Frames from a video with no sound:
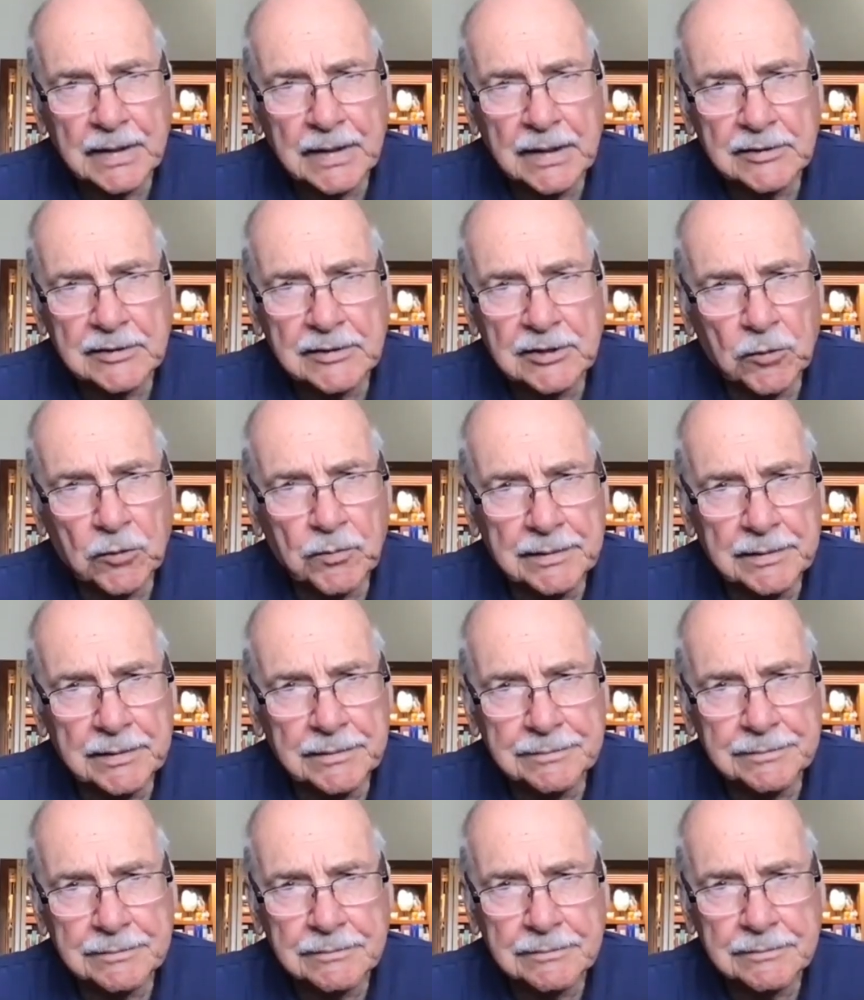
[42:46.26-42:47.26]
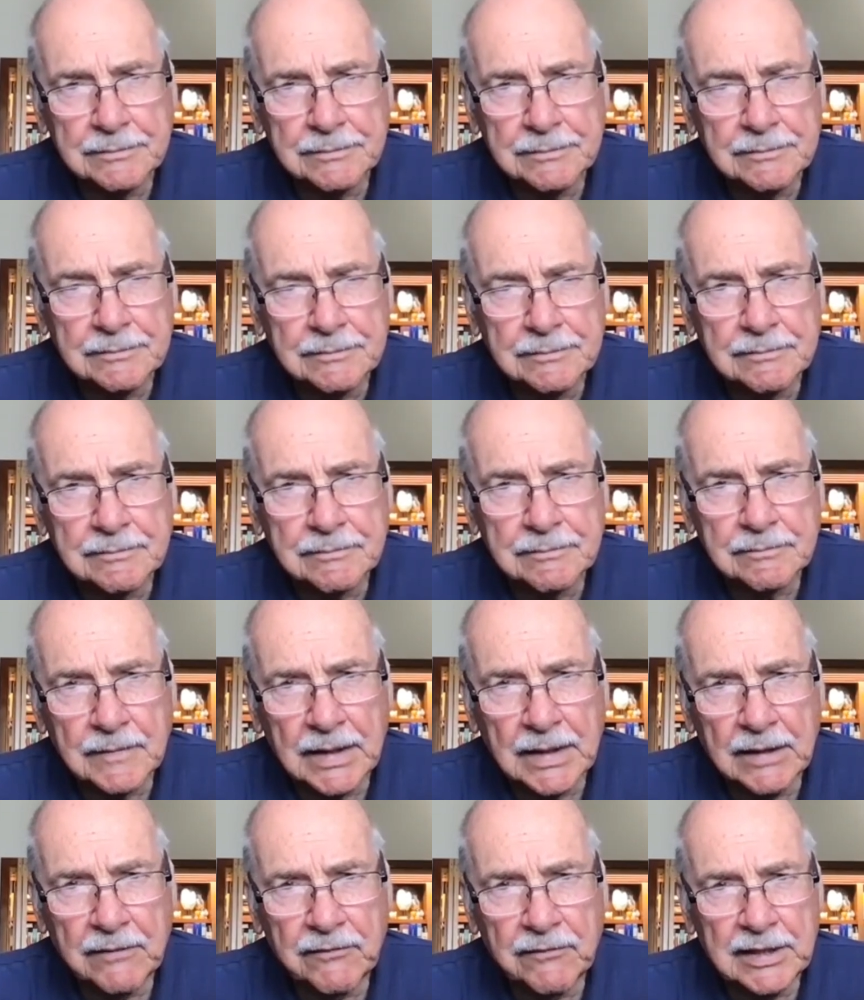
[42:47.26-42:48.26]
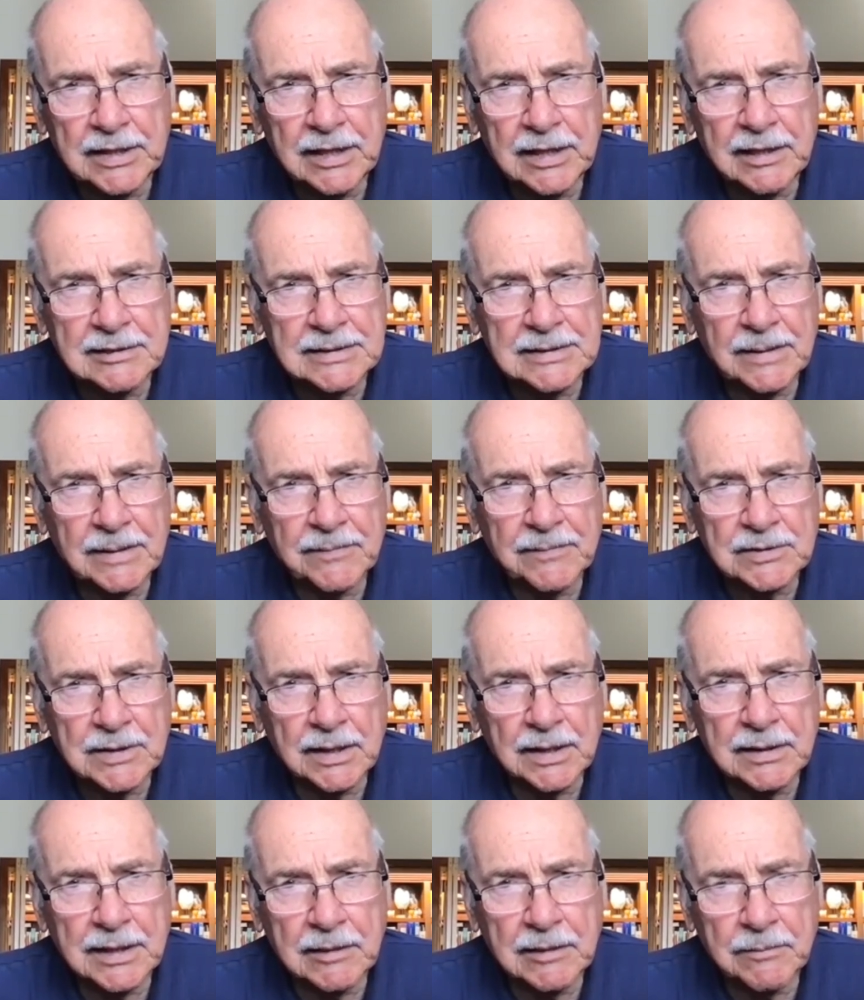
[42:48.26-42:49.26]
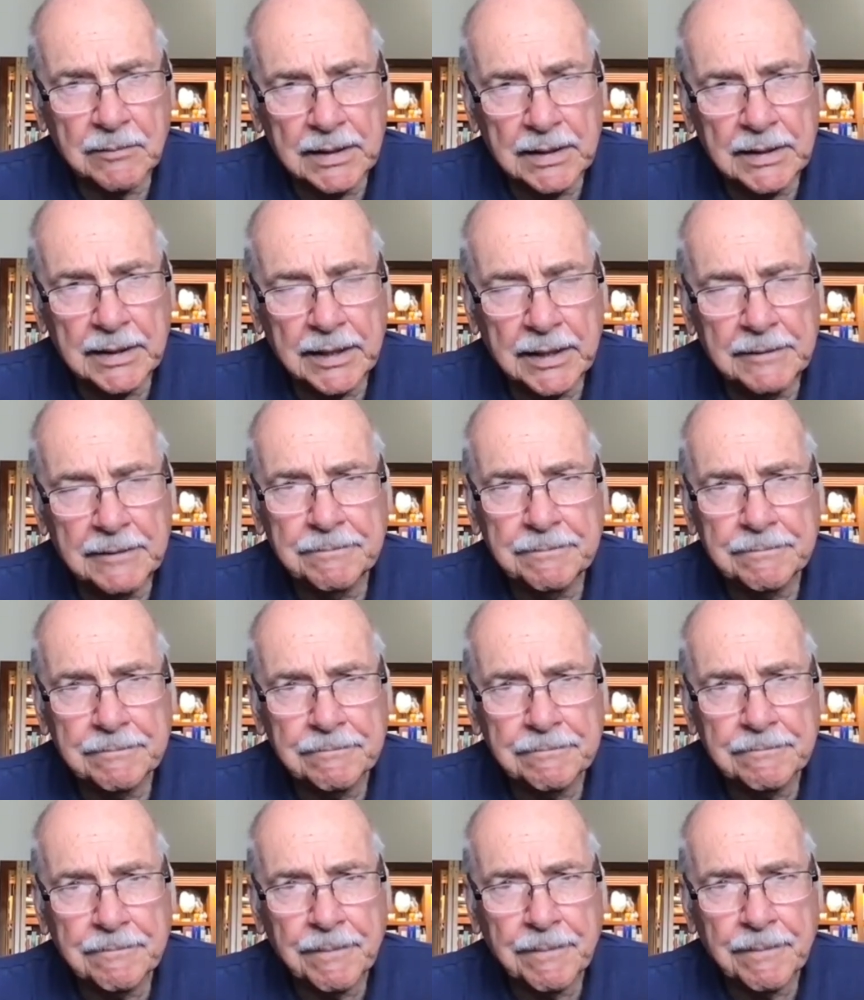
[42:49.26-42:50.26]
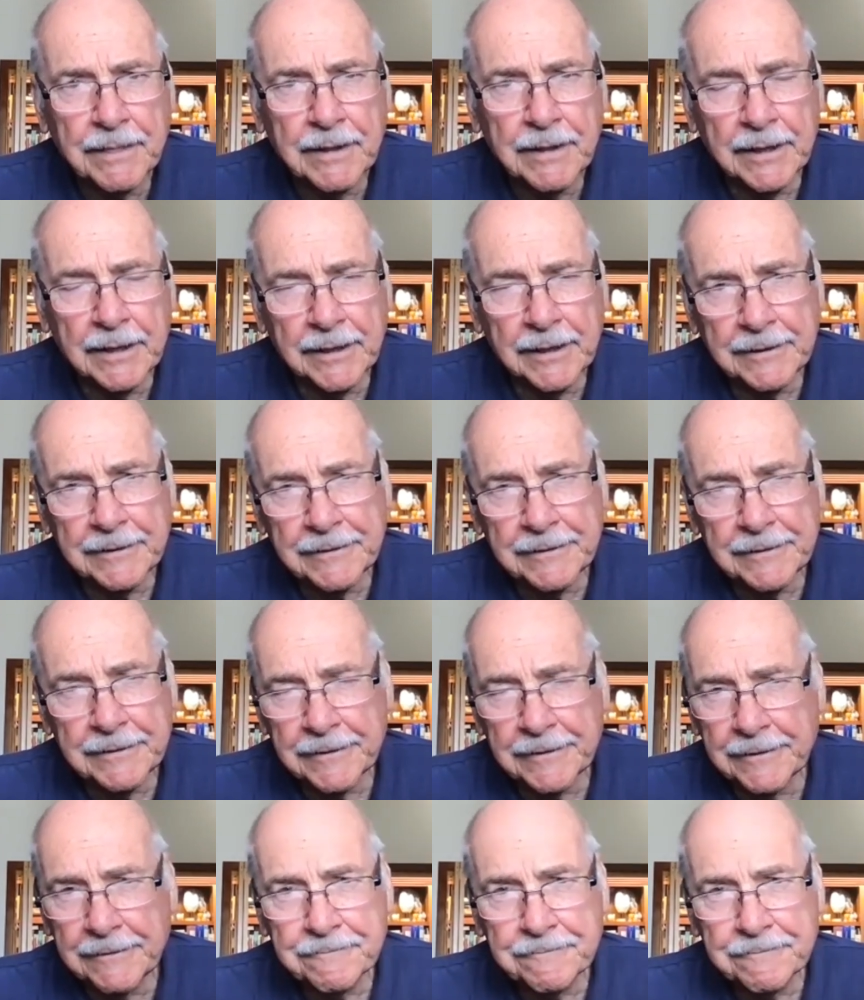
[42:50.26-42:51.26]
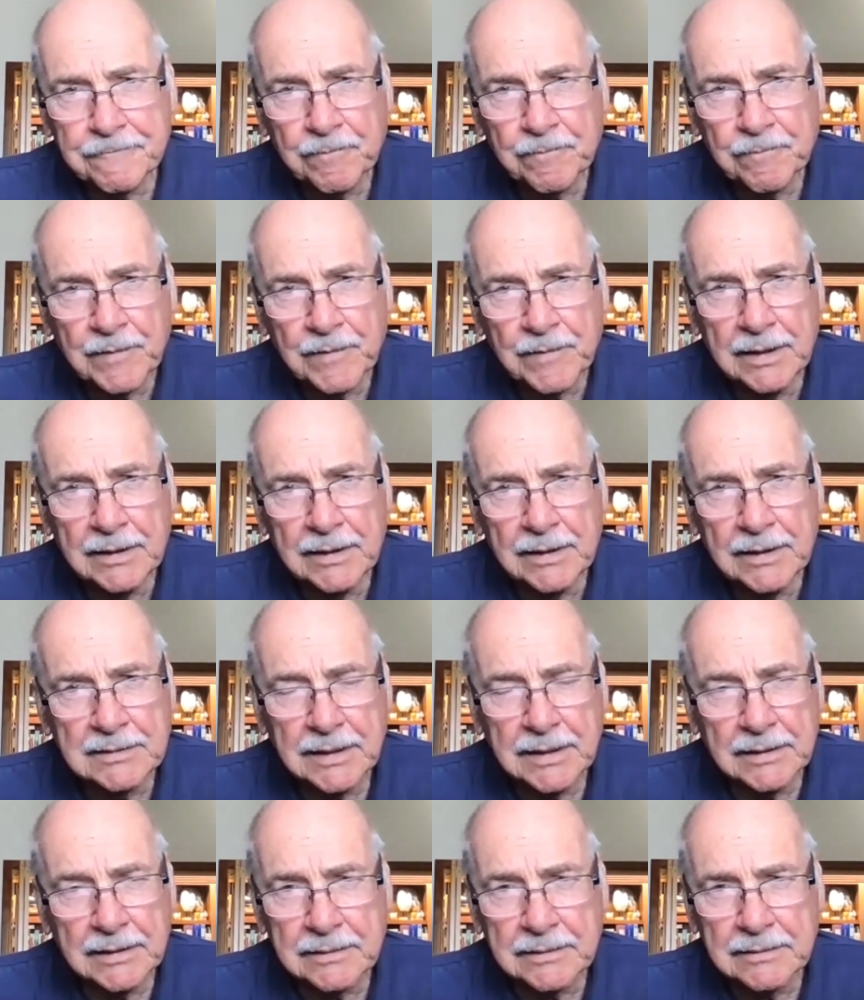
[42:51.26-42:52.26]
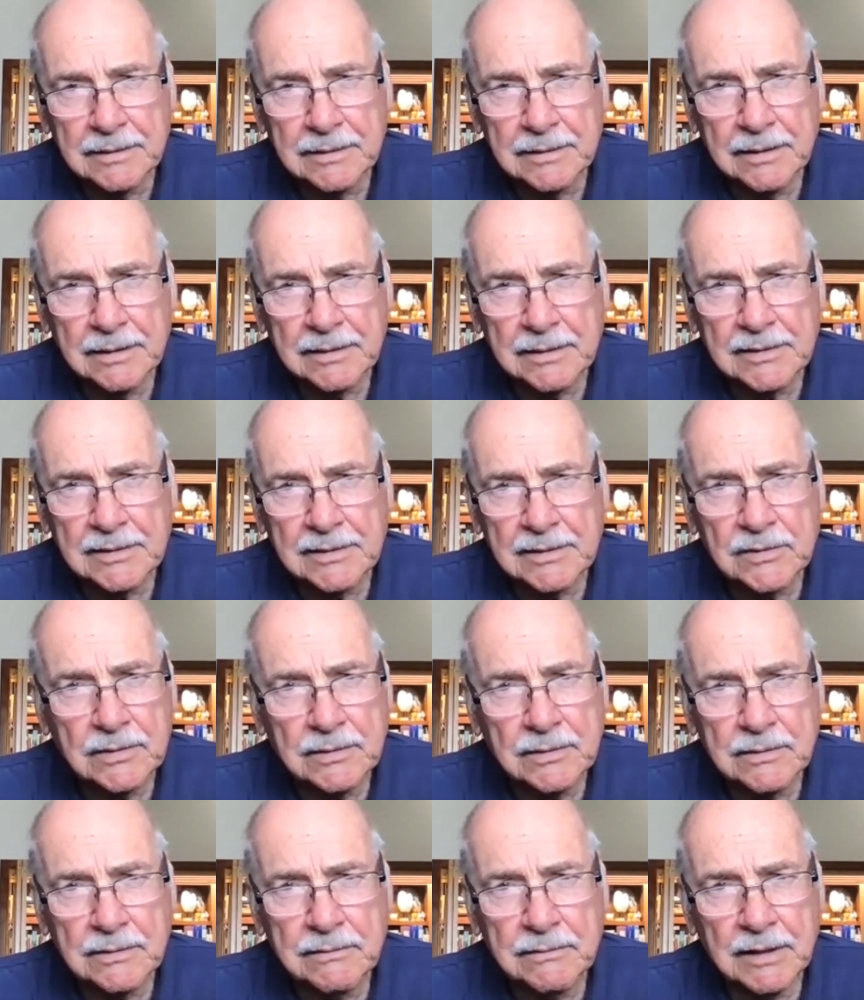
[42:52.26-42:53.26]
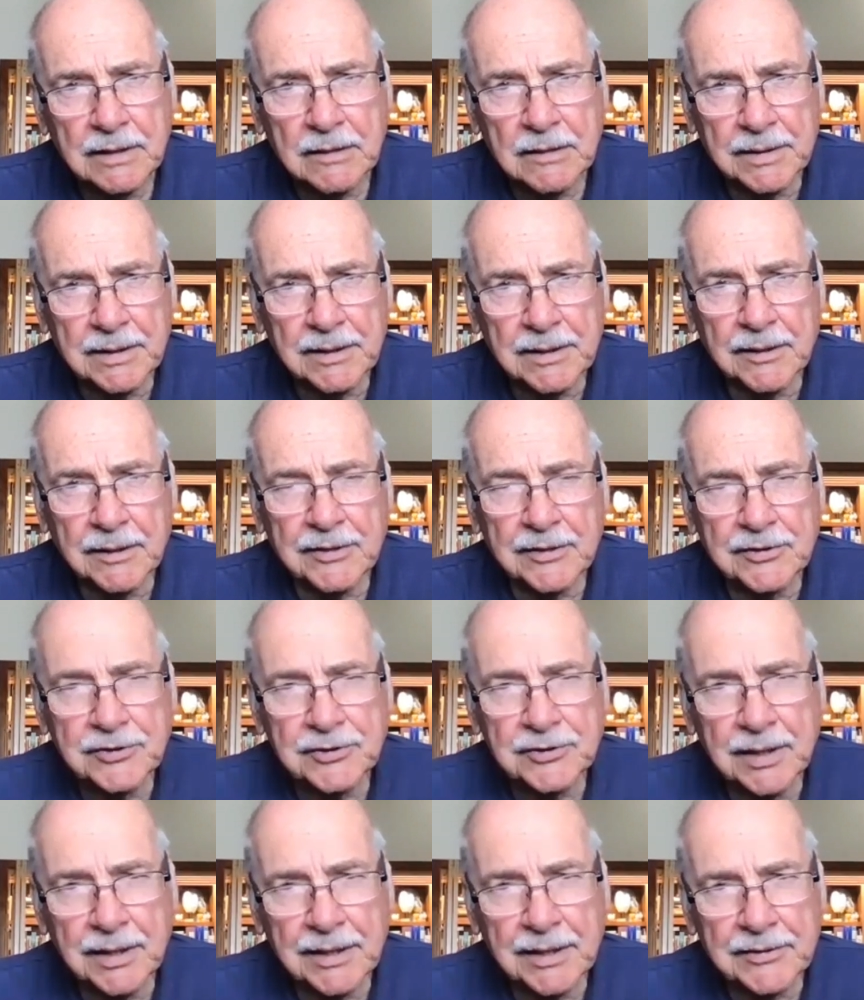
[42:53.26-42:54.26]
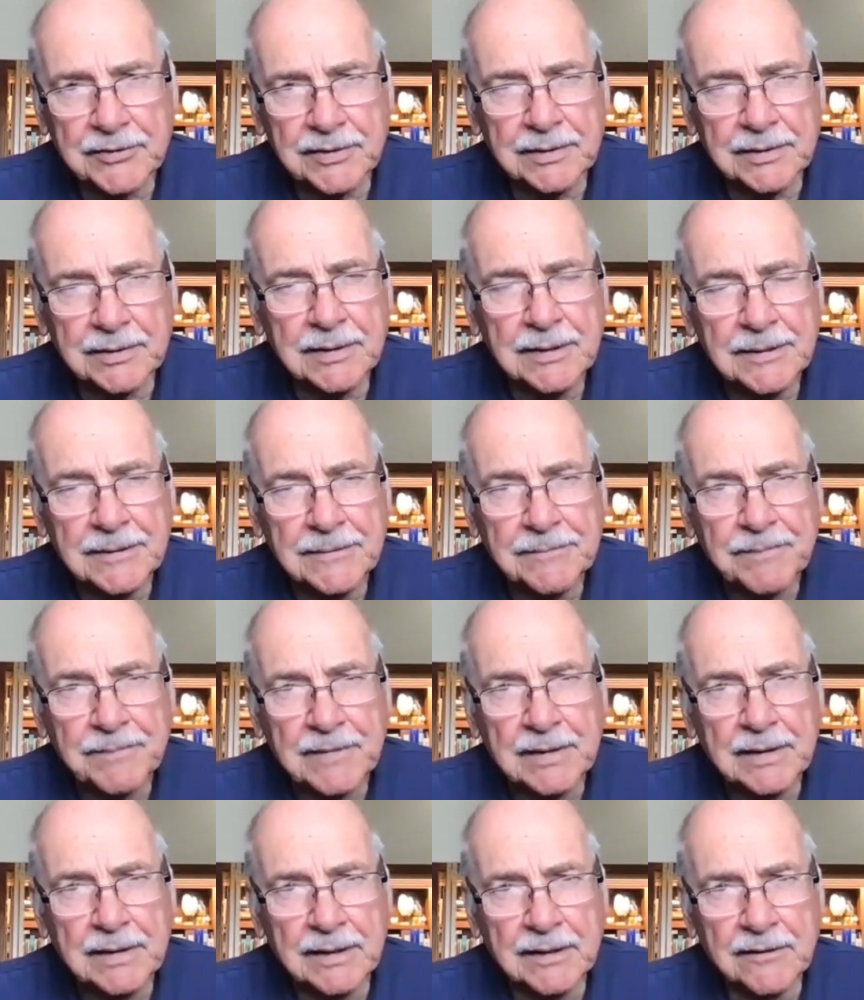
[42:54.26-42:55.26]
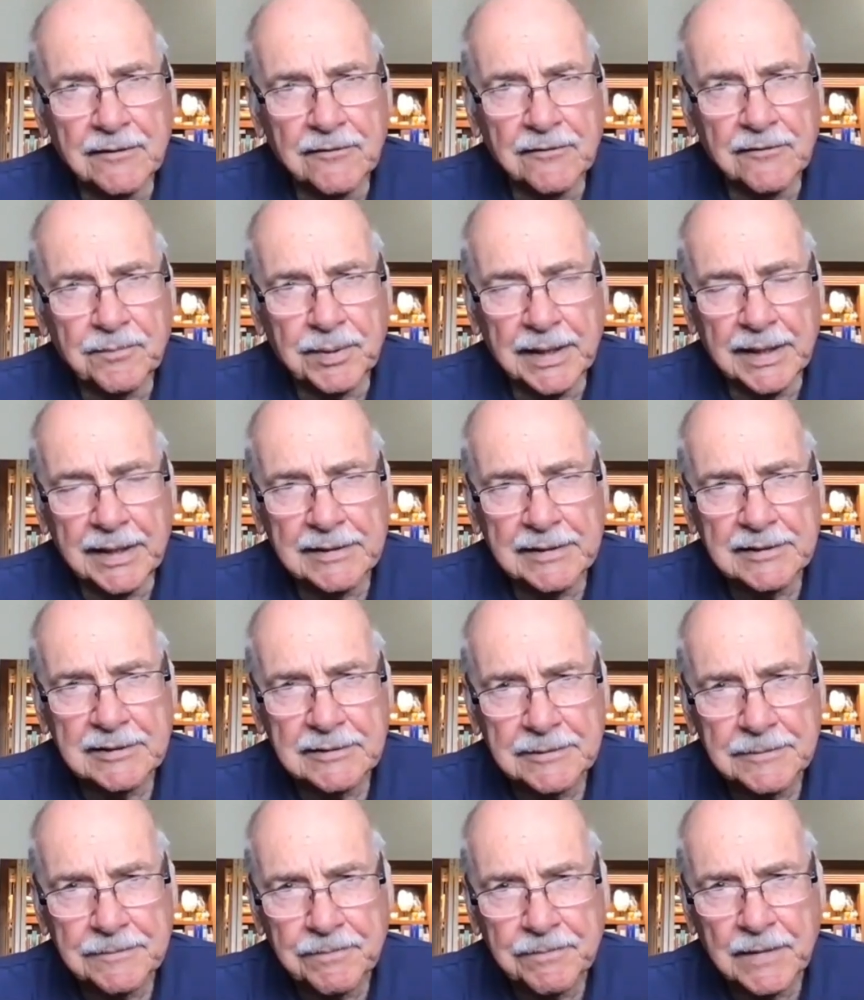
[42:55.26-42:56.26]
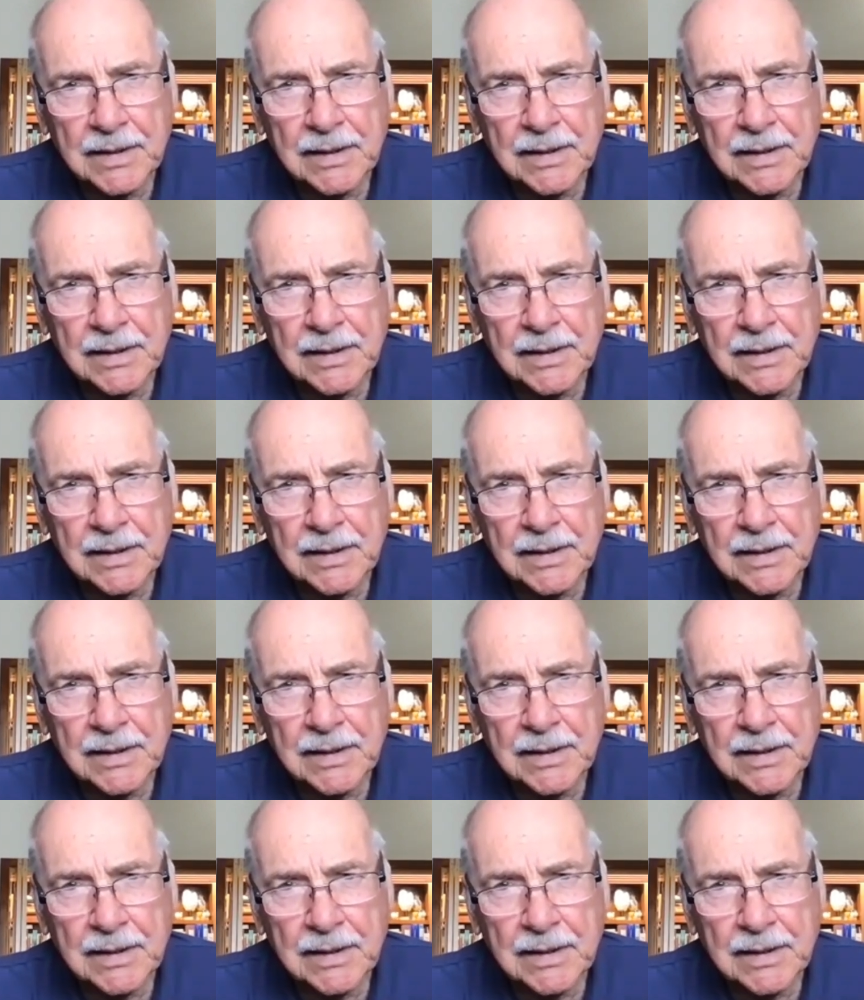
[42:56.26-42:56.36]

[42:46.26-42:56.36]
It's open every day except Sunday and Monday, and it's got an incredibly large collection of plants.